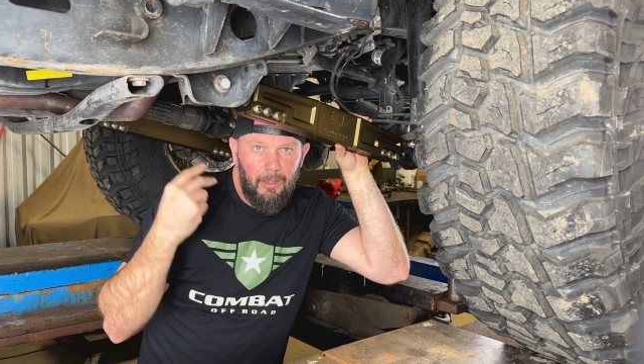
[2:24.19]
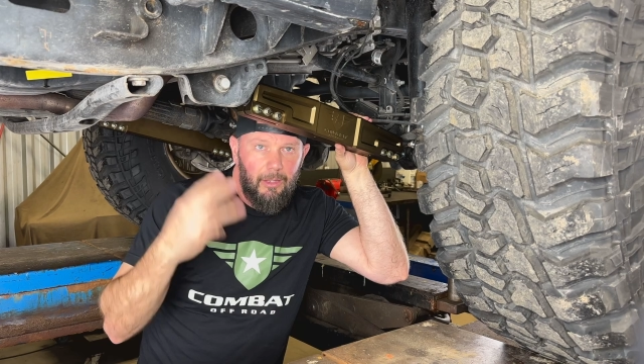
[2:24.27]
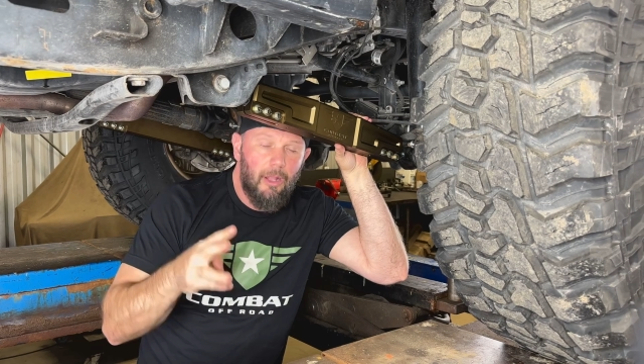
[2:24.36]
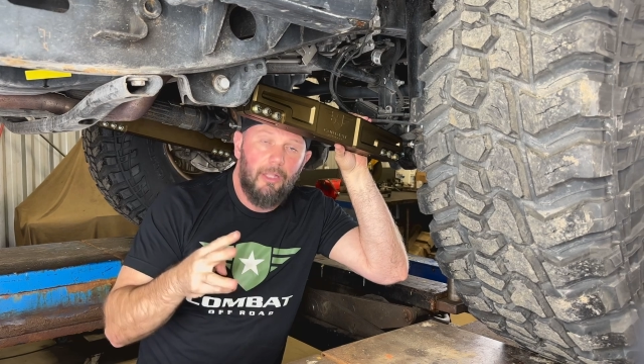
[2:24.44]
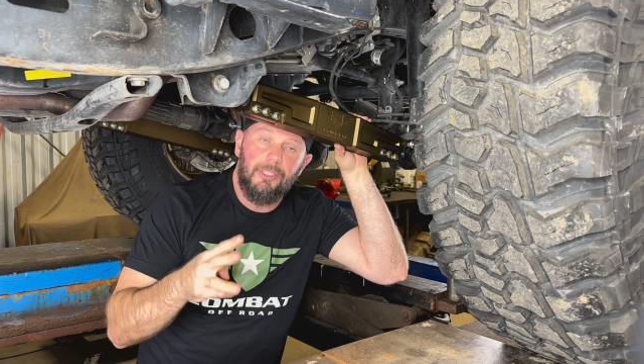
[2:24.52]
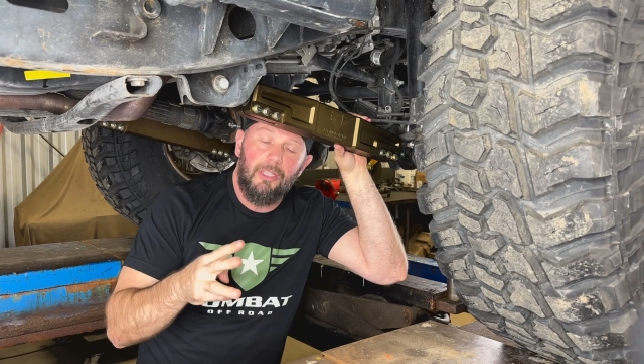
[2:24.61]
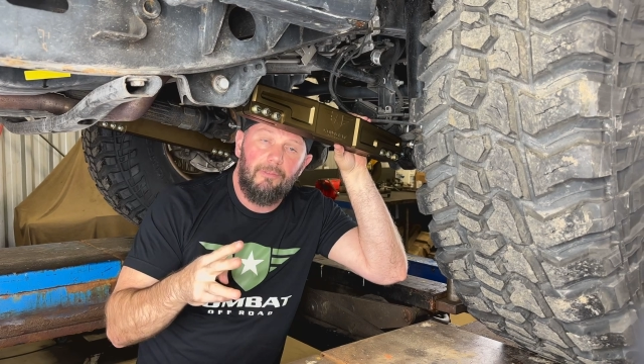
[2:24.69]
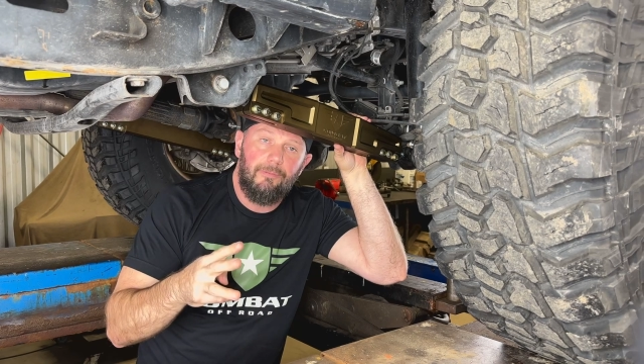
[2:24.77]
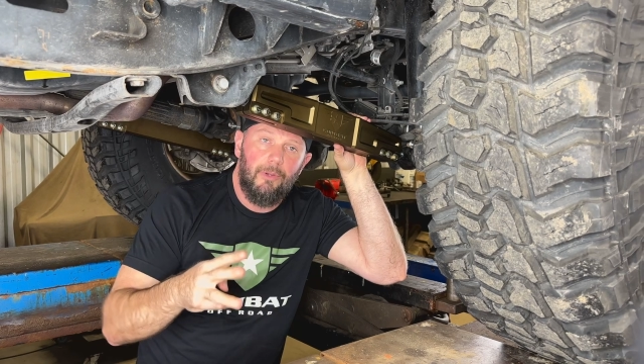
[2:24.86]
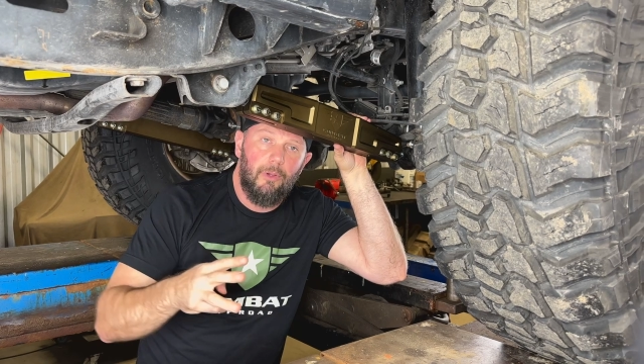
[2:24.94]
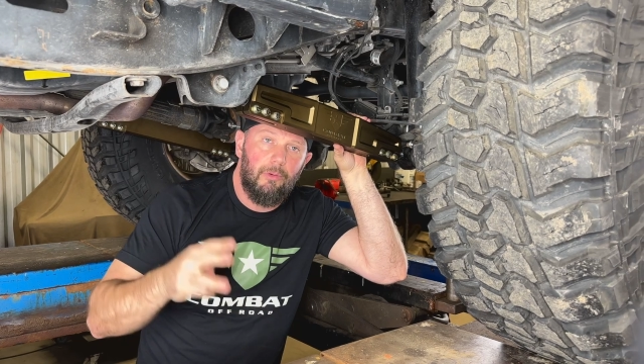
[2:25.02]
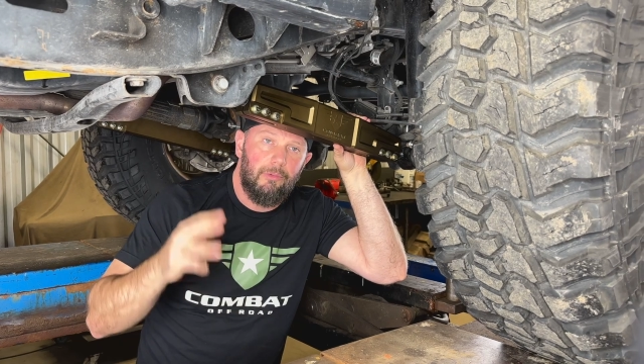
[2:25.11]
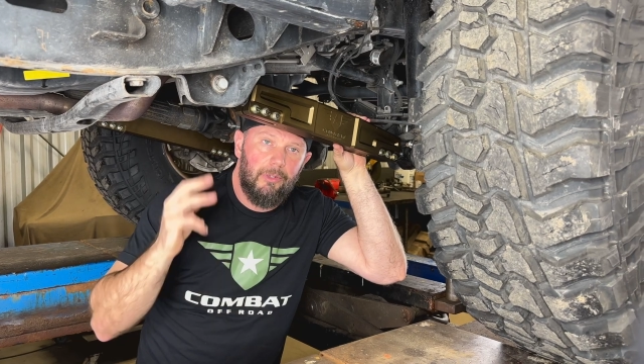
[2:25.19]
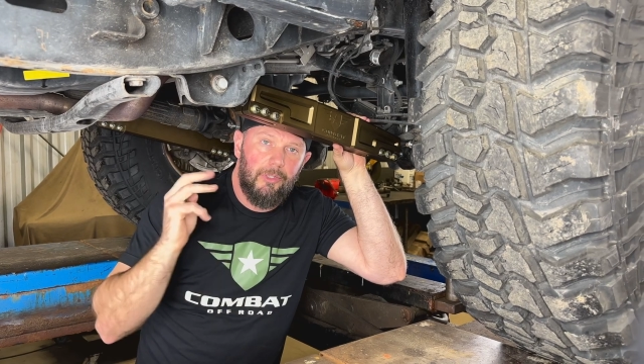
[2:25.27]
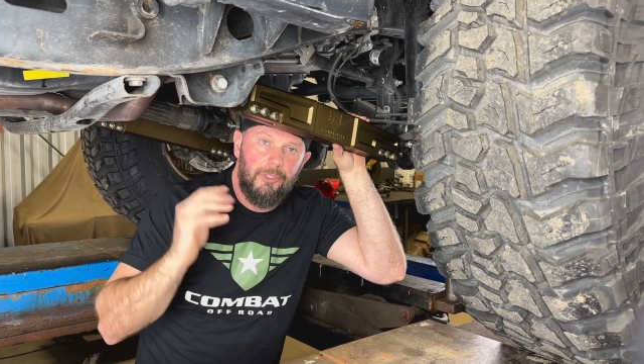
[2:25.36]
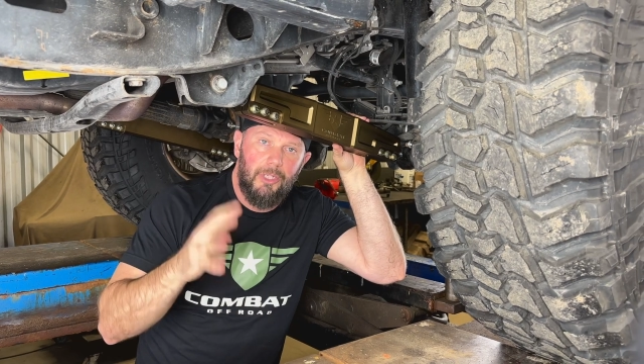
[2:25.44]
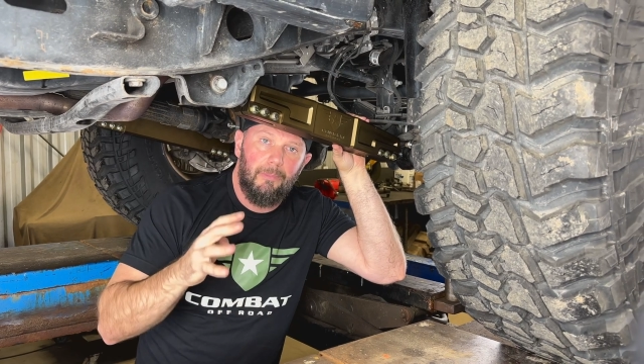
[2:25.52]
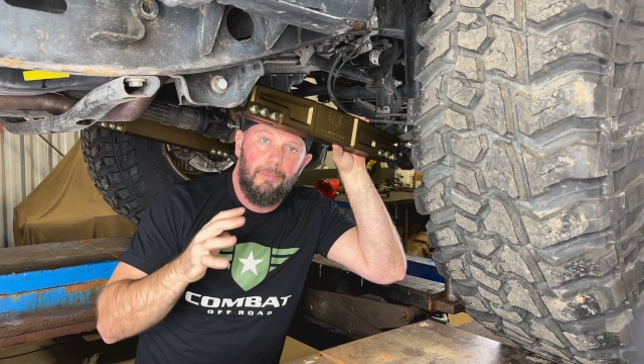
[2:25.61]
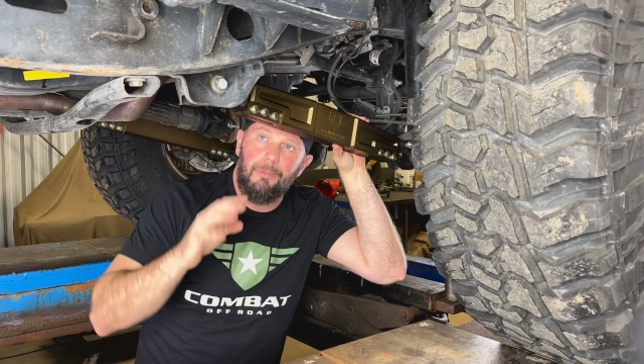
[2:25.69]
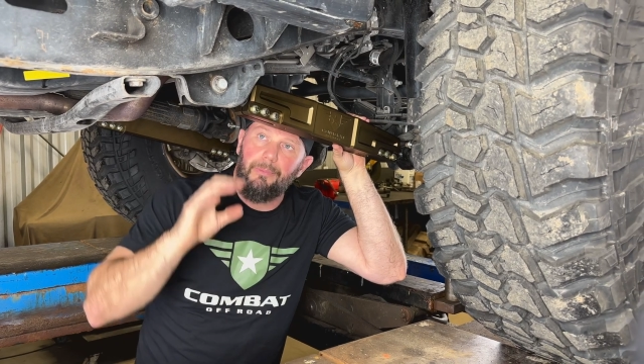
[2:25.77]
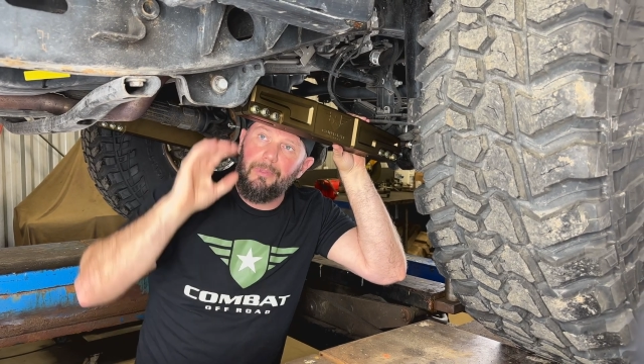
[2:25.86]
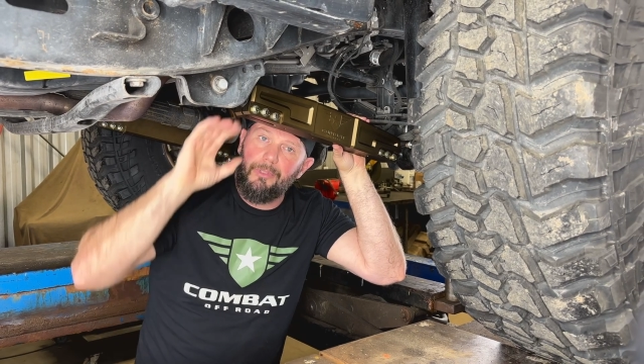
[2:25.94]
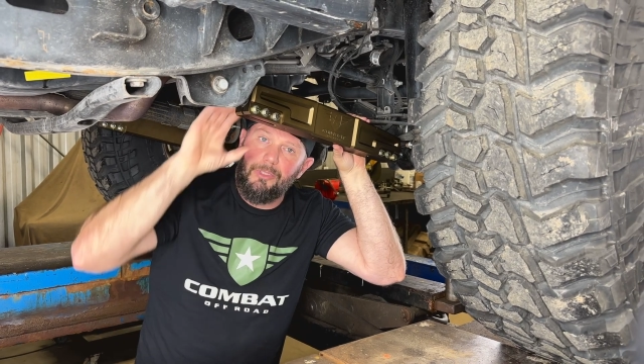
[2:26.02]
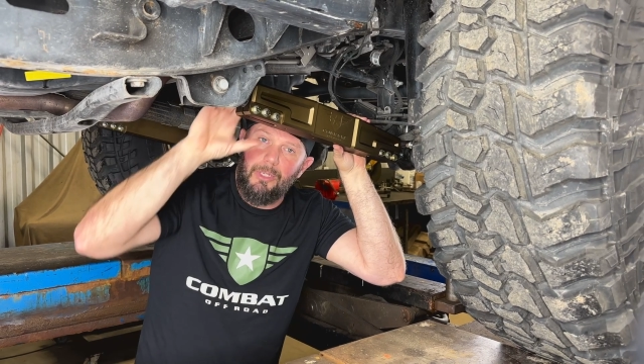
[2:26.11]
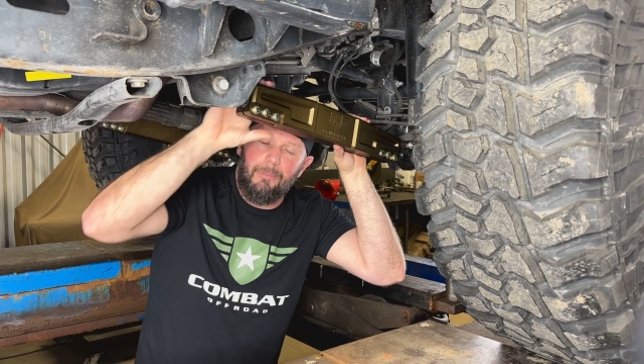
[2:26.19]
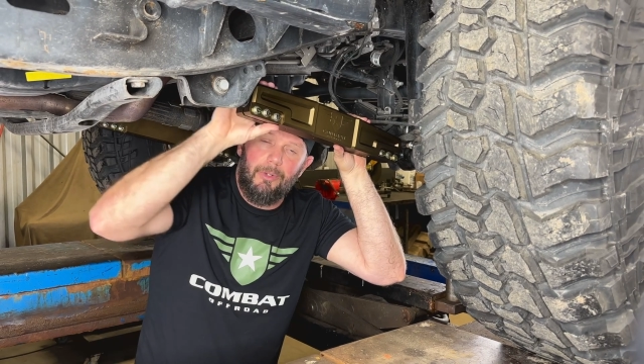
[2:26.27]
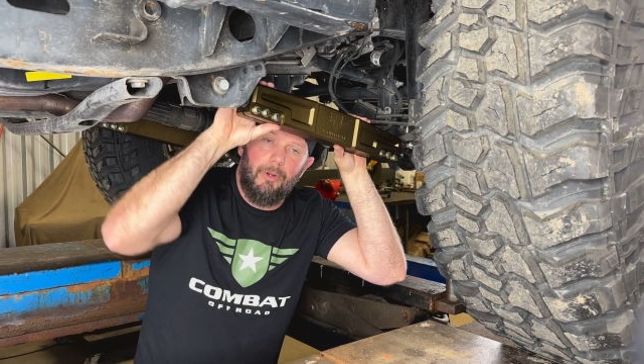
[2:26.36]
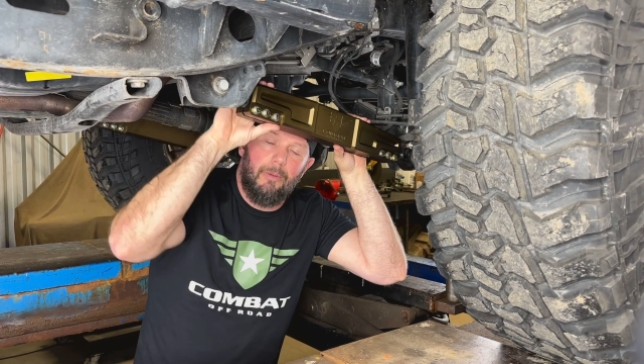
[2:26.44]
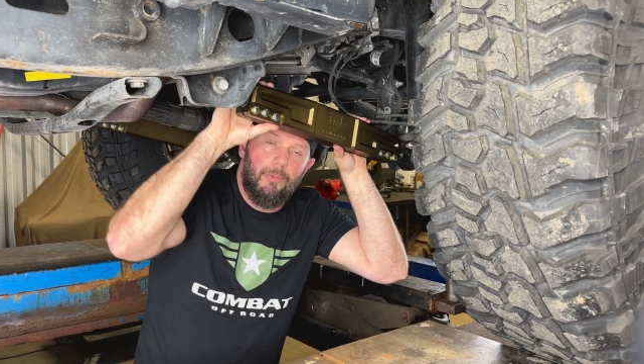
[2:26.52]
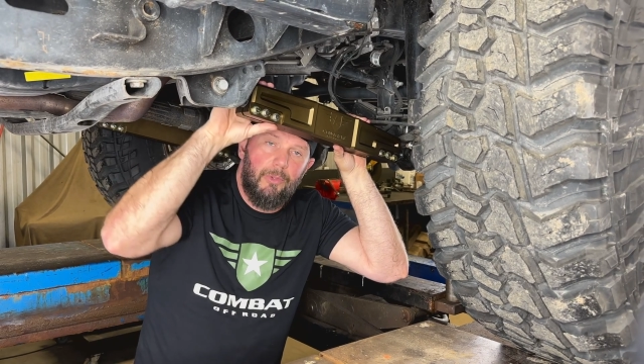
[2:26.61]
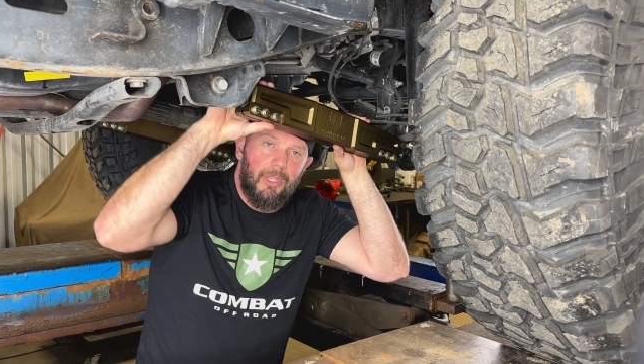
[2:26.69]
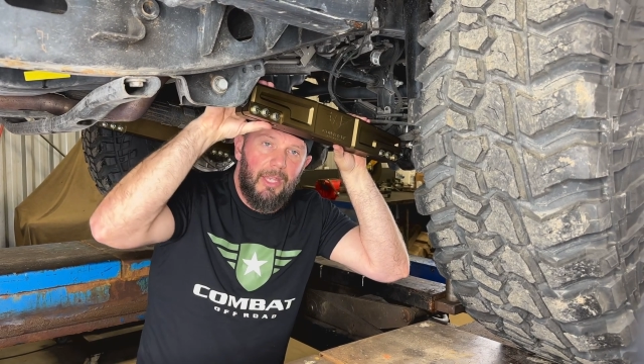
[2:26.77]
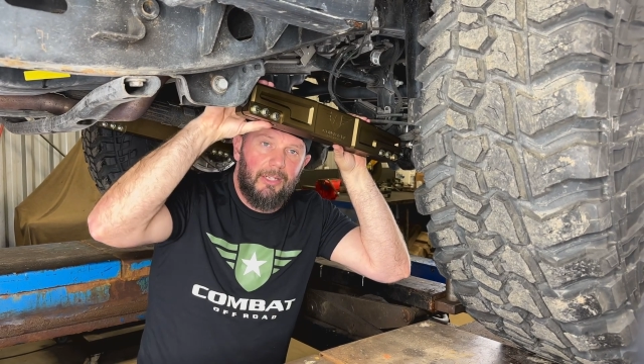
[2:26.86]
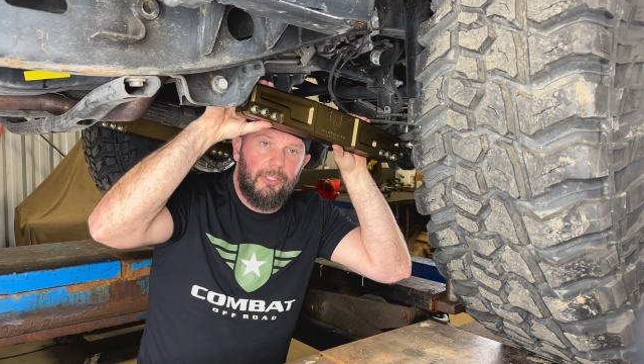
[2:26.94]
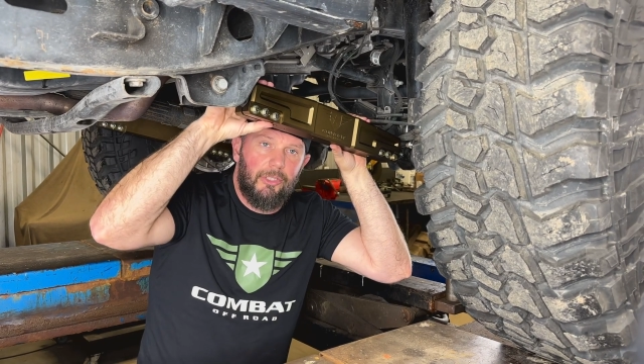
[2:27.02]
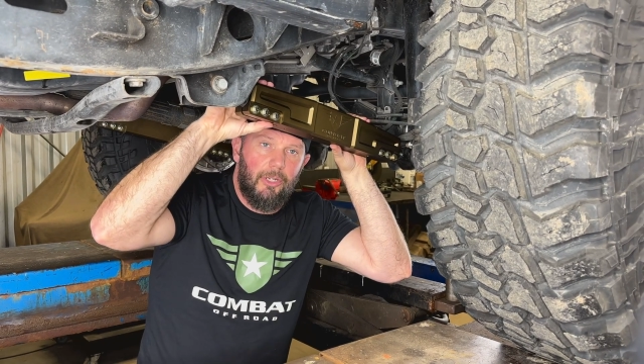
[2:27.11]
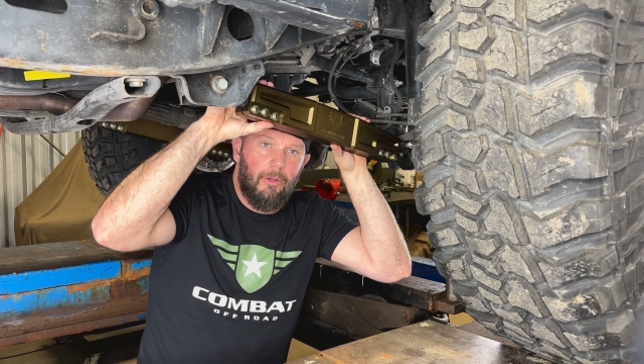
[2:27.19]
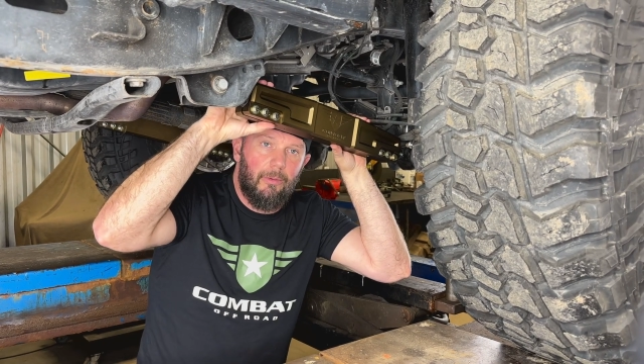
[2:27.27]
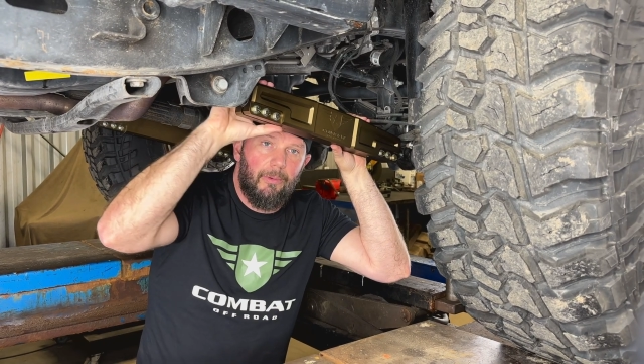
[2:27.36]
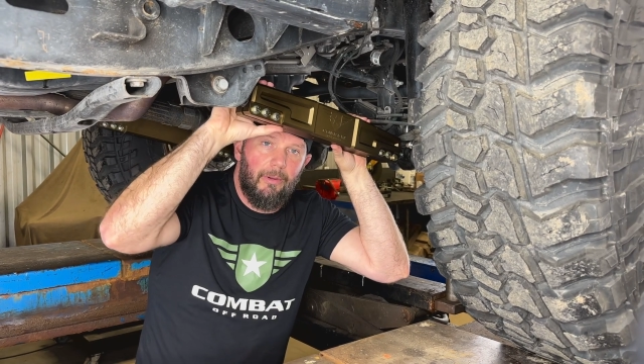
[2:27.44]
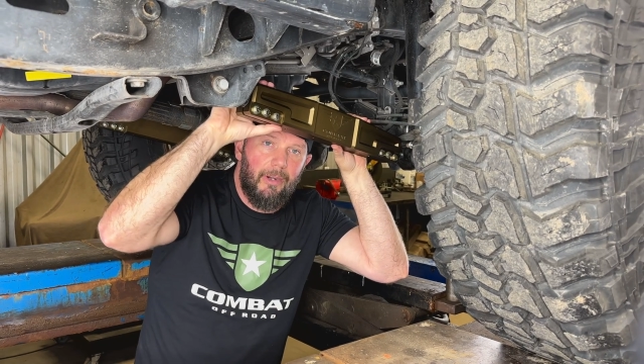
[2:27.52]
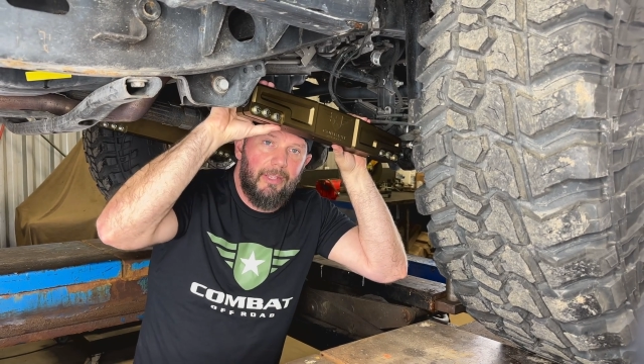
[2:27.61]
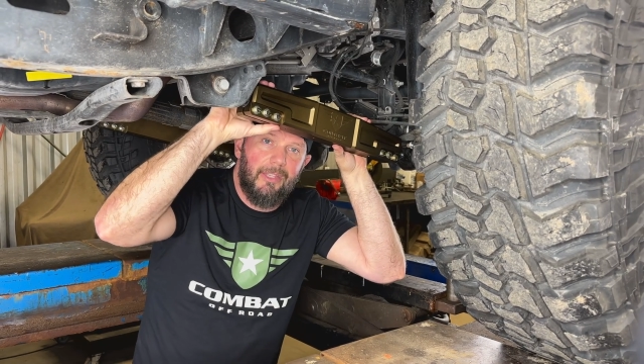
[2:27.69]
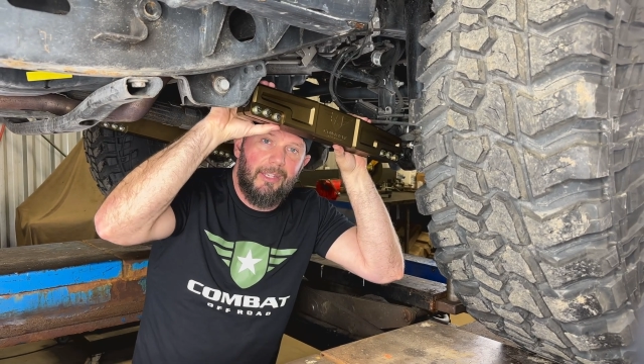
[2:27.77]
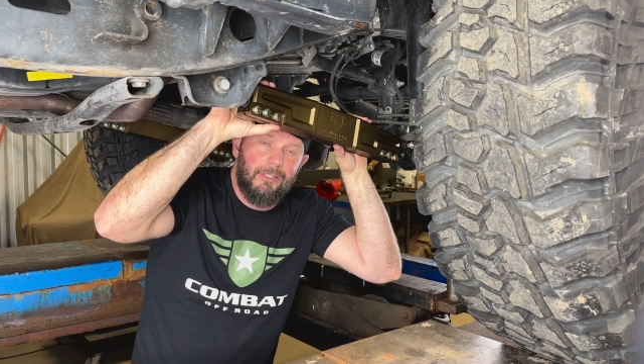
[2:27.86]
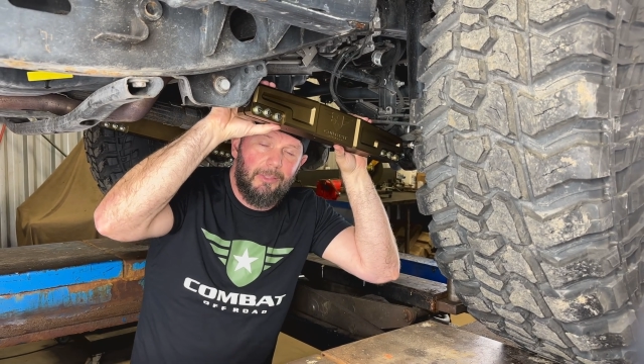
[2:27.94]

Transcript: call us on the phone, or jump into our booth at a show. All right, thanks so